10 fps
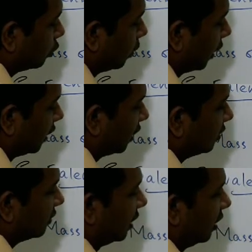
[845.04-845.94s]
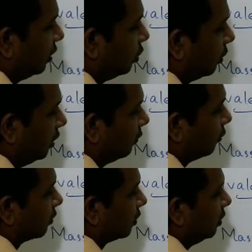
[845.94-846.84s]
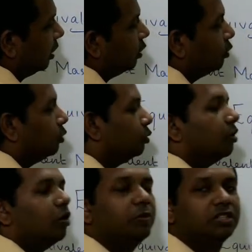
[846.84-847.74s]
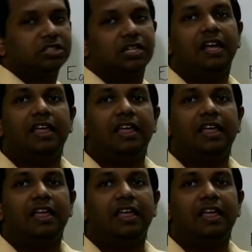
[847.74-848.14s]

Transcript: so I can say 24 17 into 2 how much